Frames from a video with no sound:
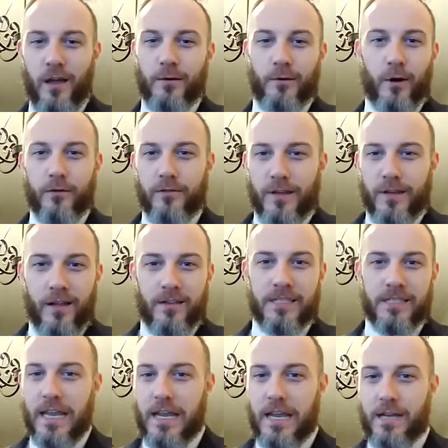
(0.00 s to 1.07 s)
the GrowthCon
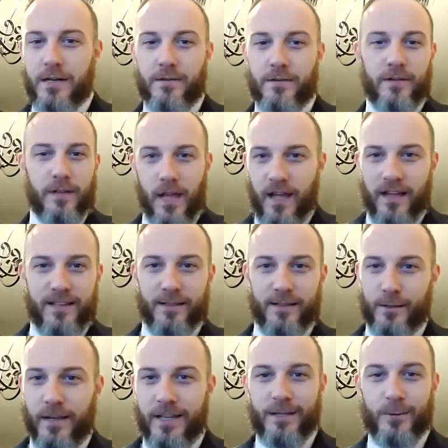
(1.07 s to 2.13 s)
stage in
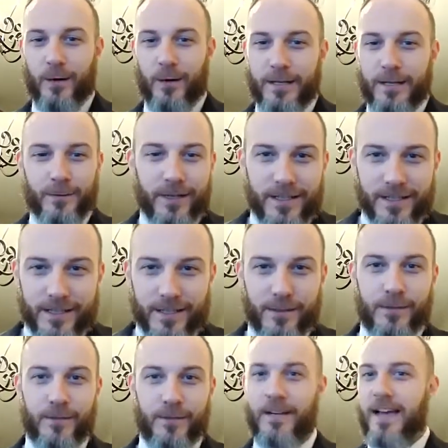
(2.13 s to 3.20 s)

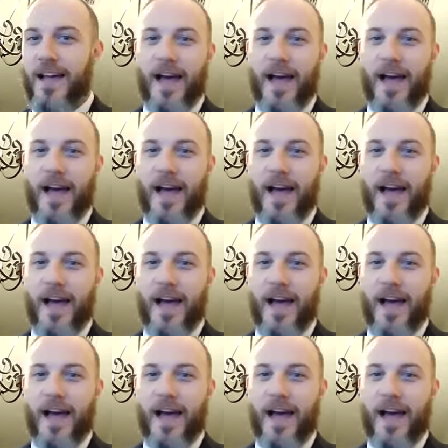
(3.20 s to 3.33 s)
2022.